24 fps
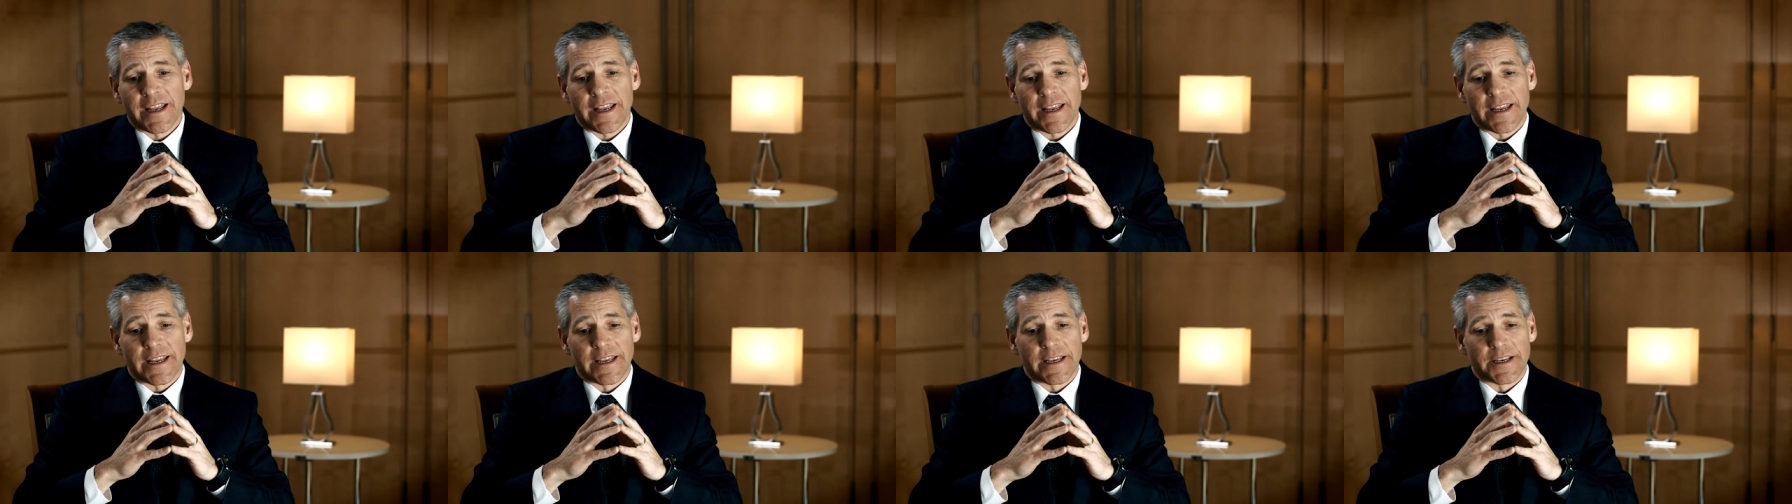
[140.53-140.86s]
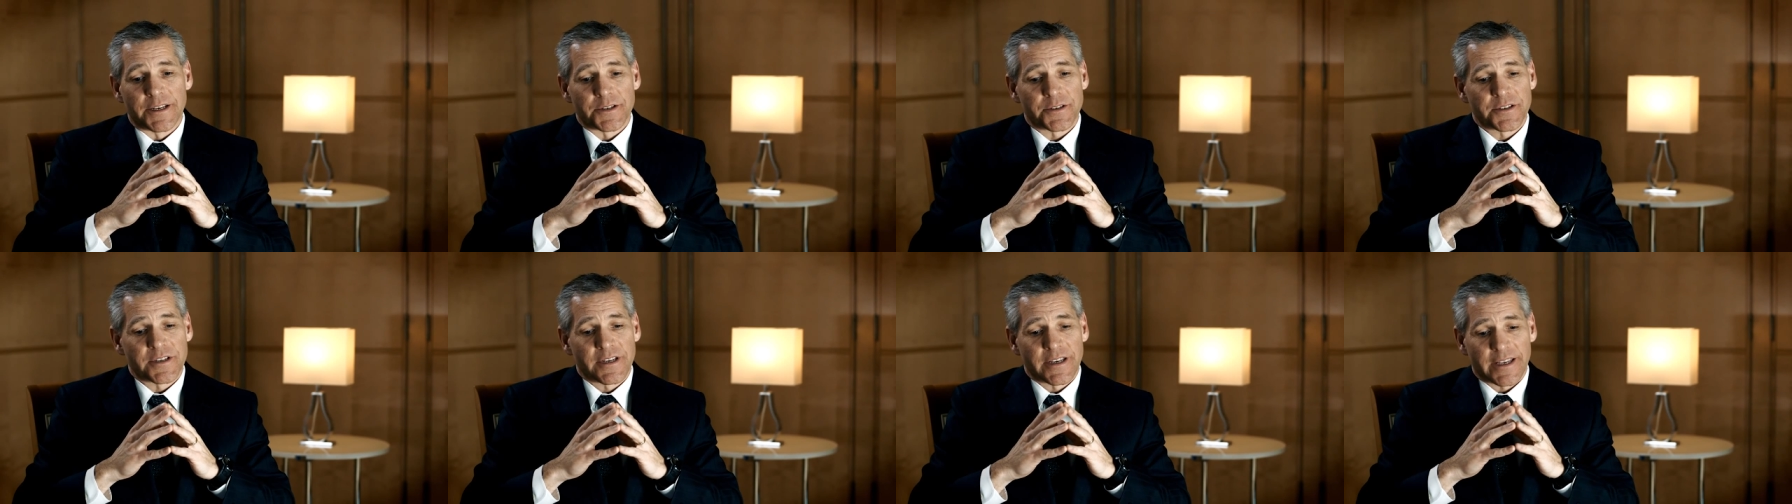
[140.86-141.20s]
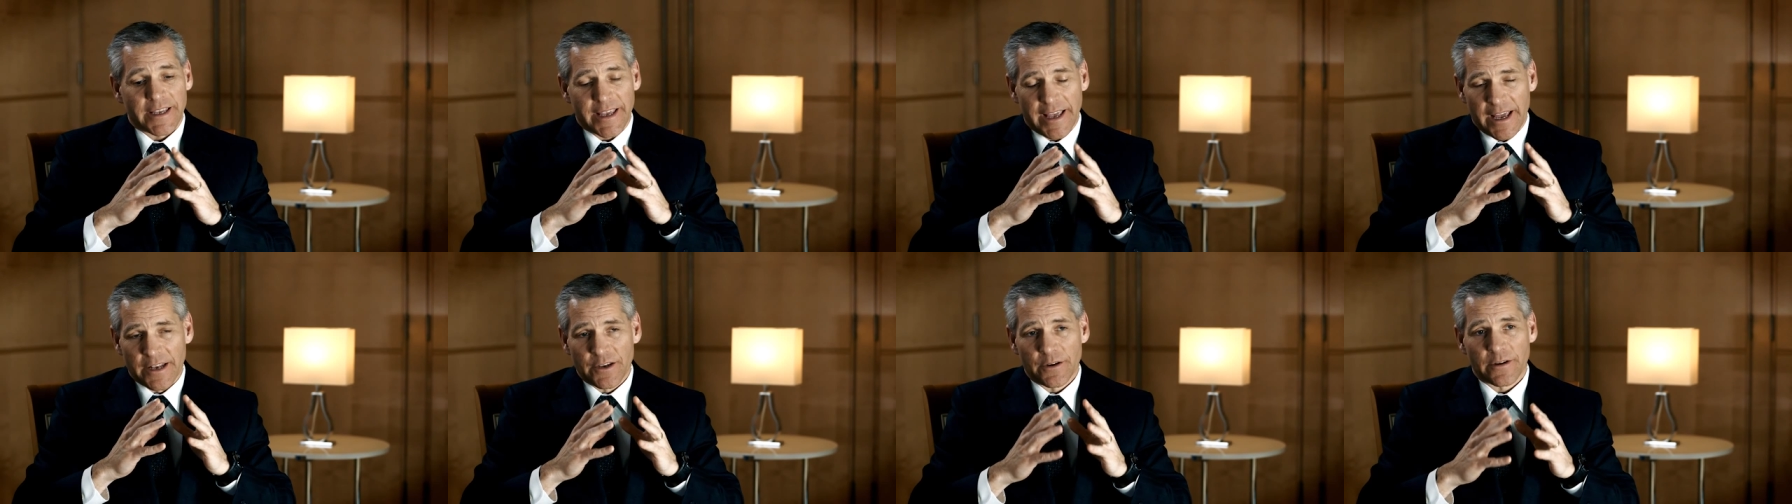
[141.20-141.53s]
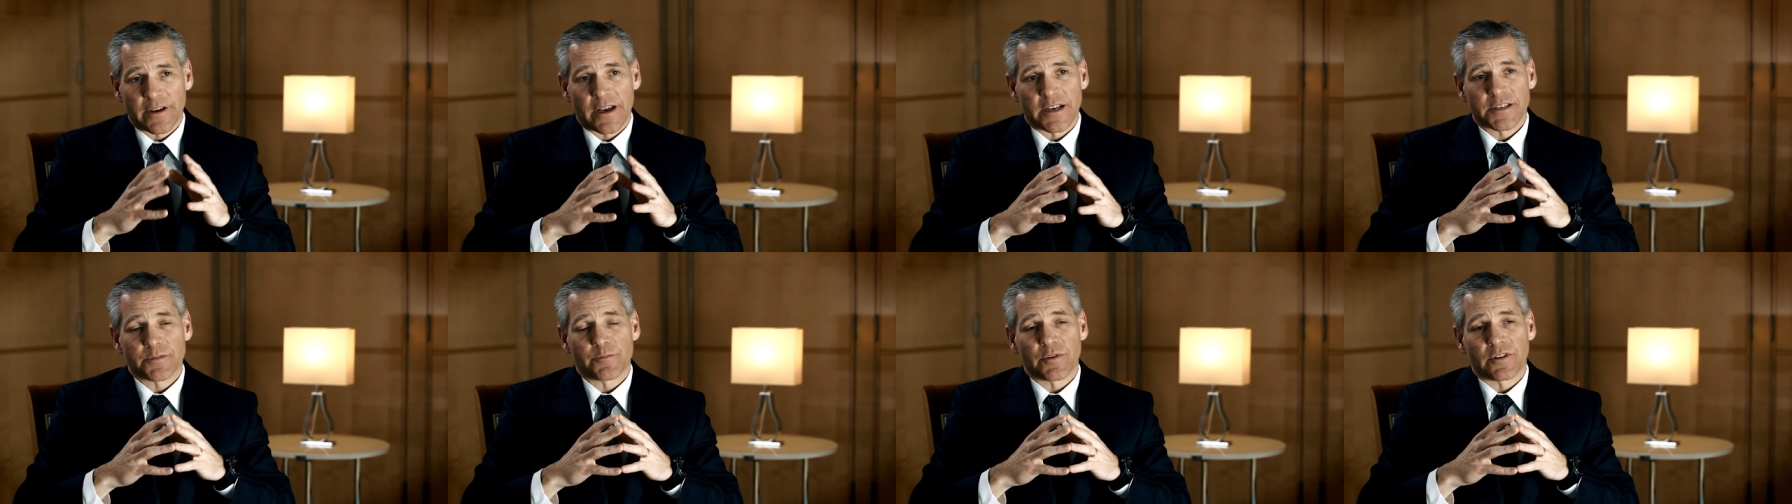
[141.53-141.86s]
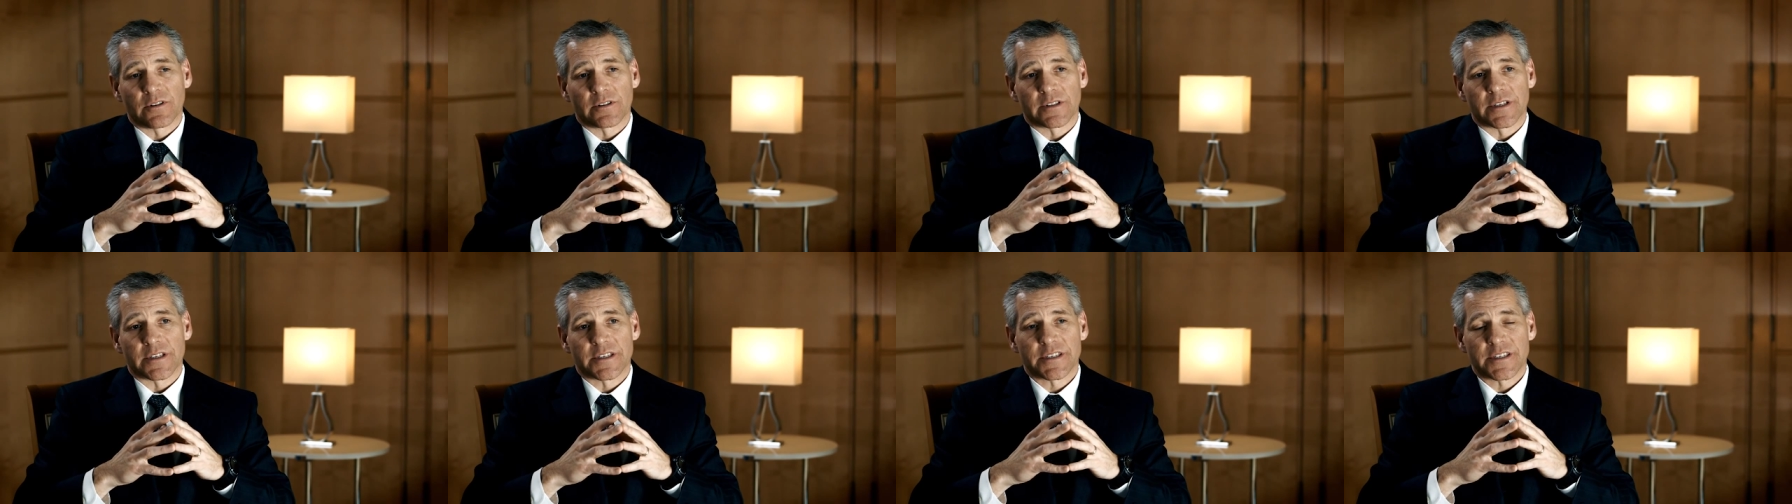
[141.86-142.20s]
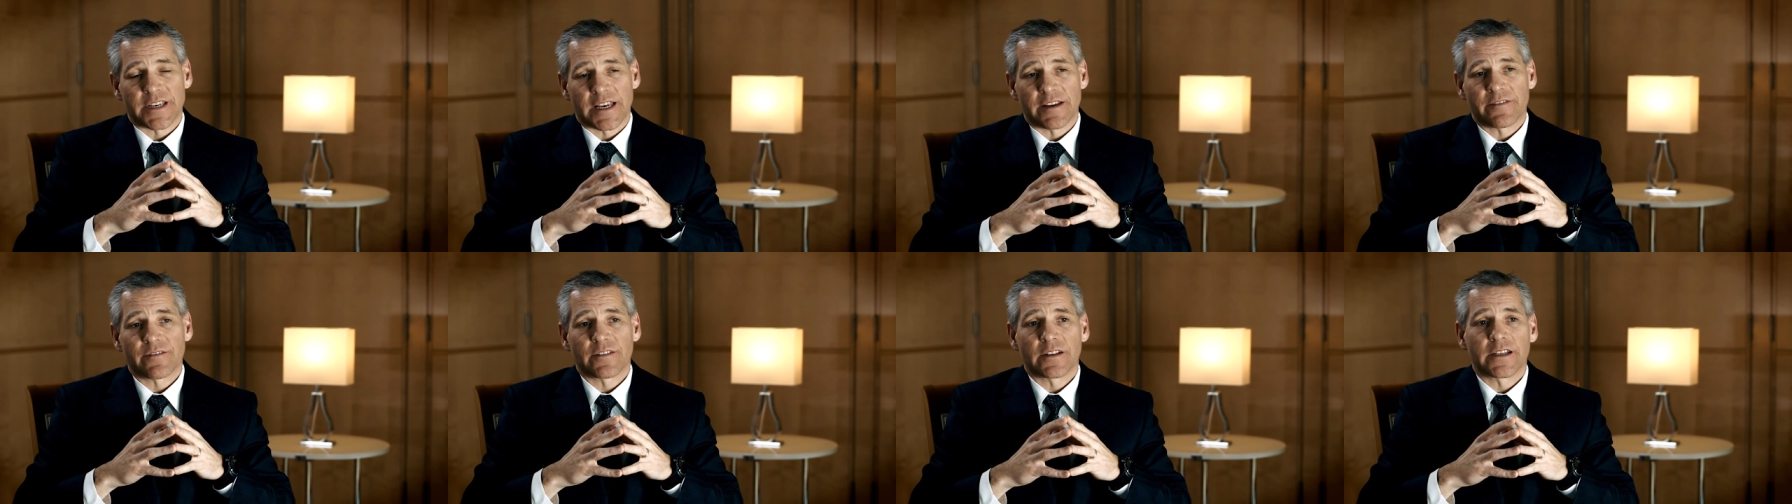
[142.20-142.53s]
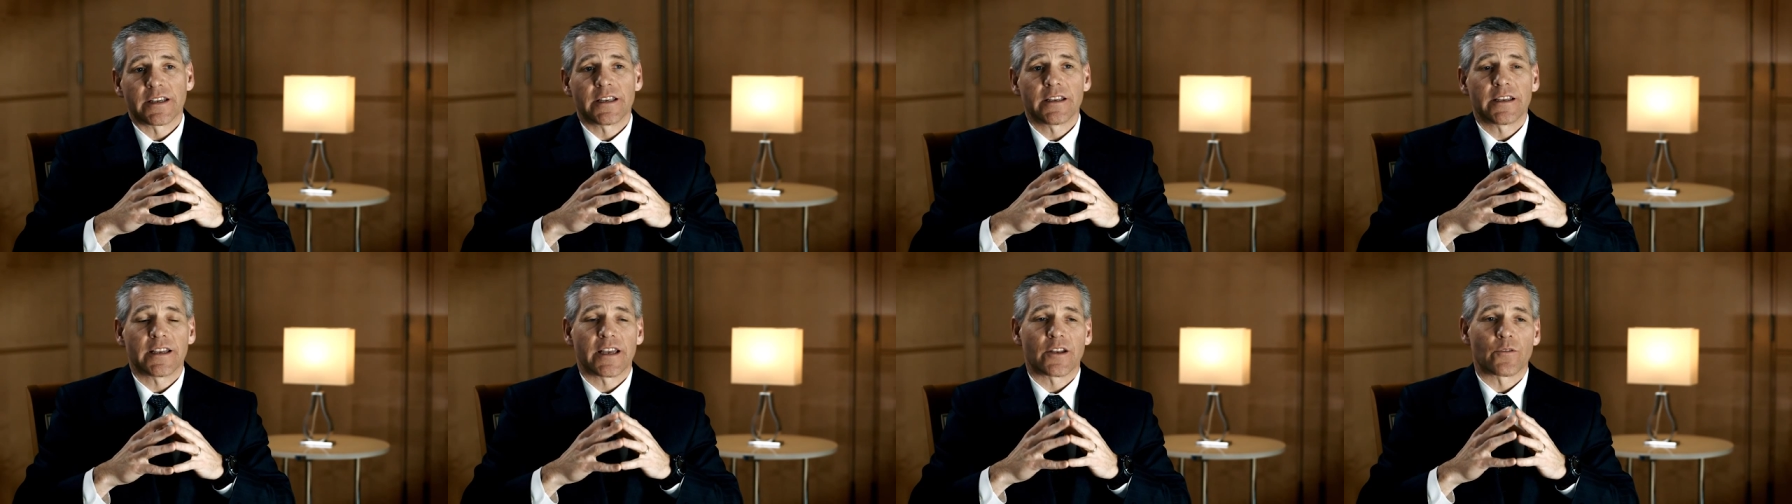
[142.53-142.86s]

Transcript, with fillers: is can you guys build it safely